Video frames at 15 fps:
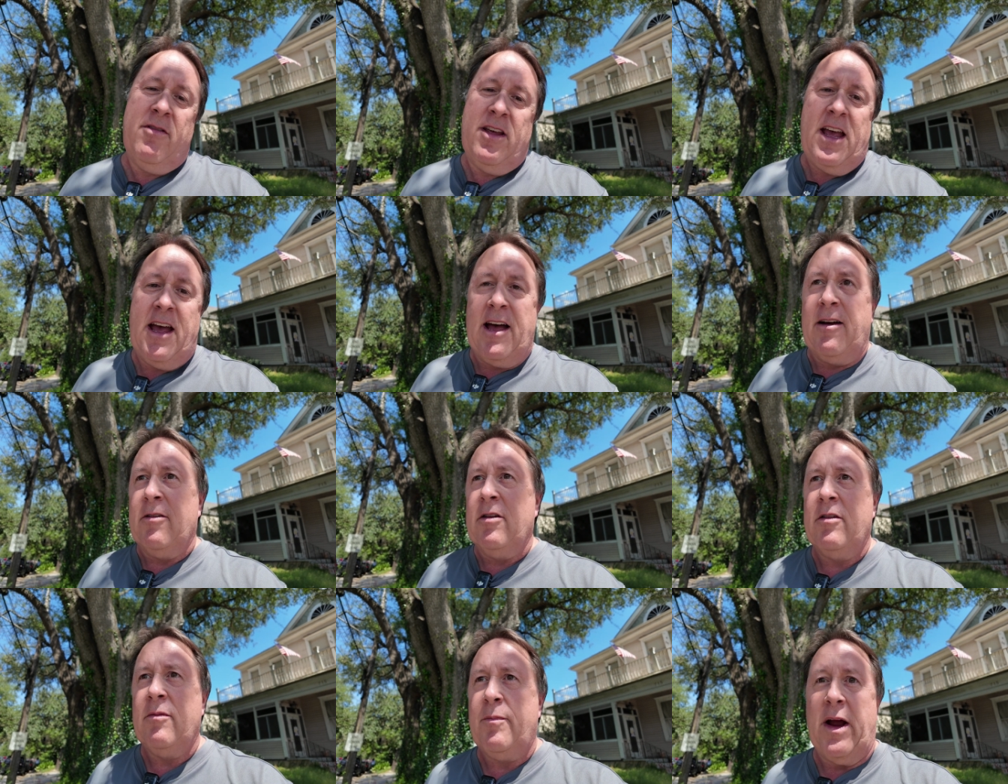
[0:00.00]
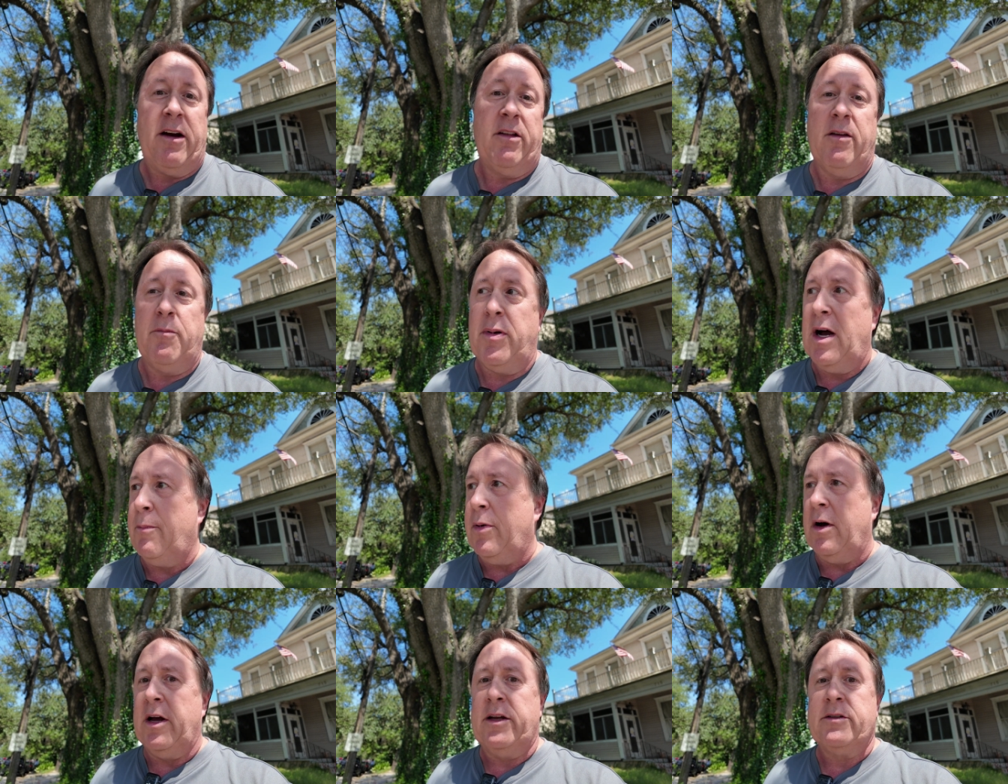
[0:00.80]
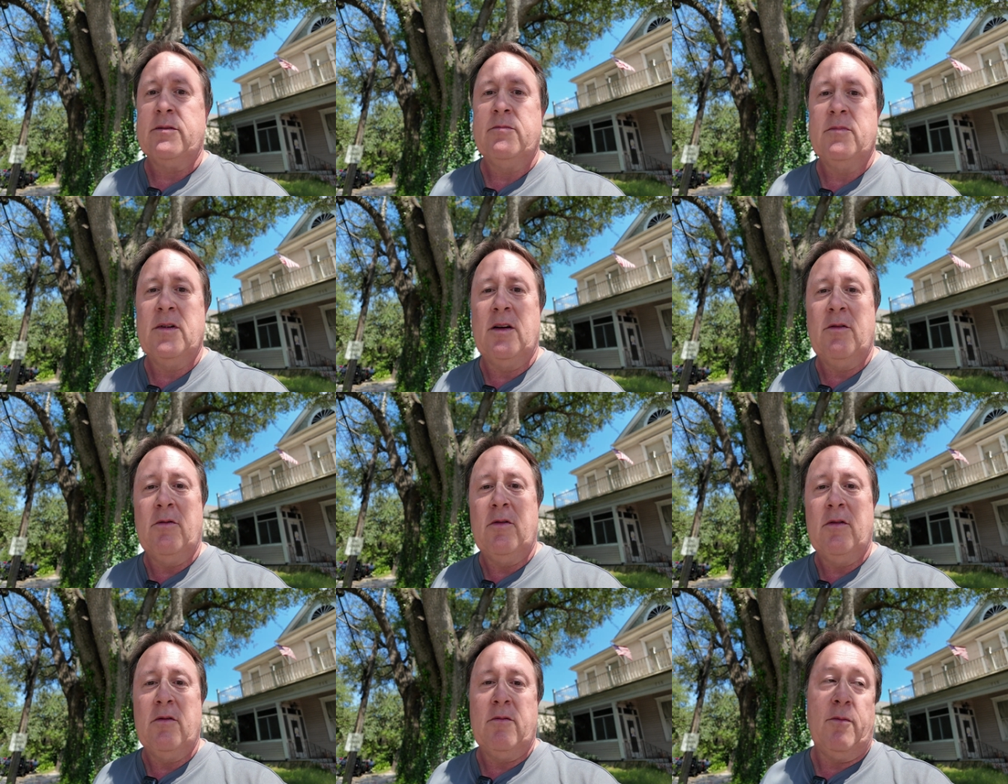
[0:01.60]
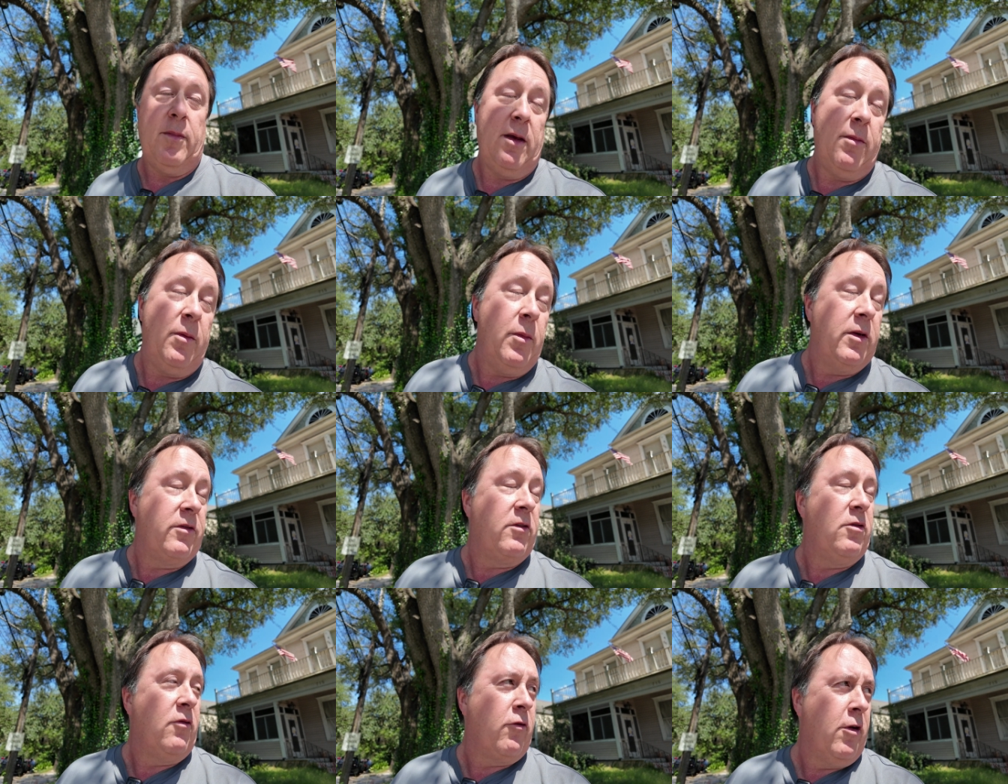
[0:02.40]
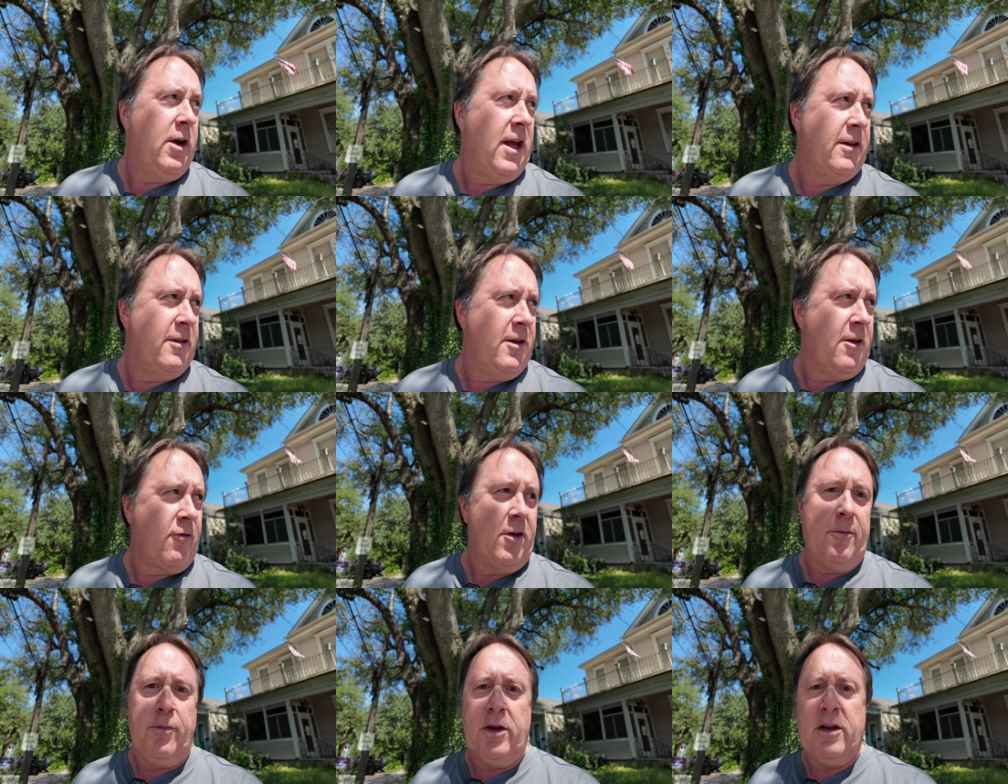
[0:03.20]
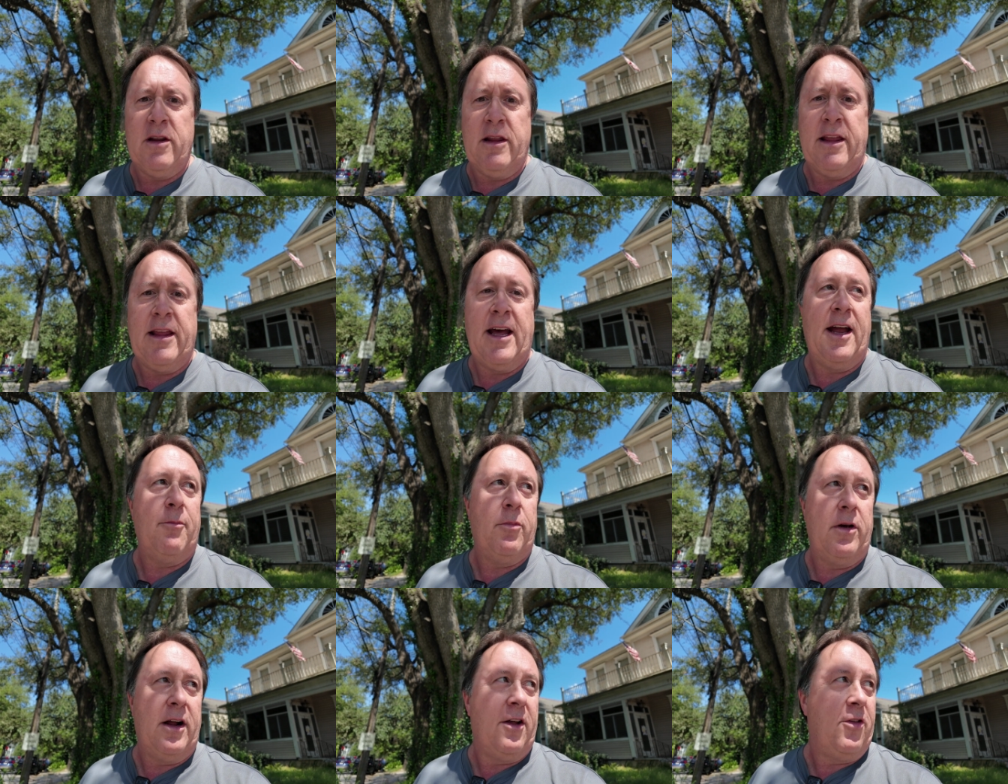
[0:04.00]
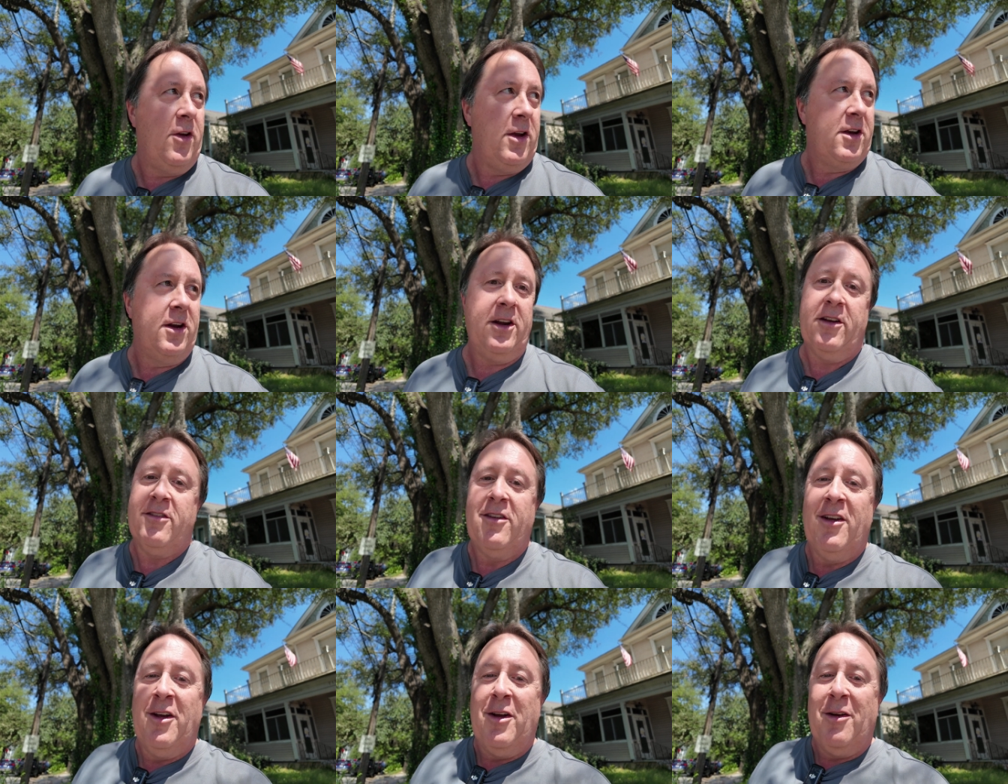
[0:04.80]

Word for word: Yeah, better than Popeyes. Maybe Mrs. Dufrene has a different opinion than that, but I think it is.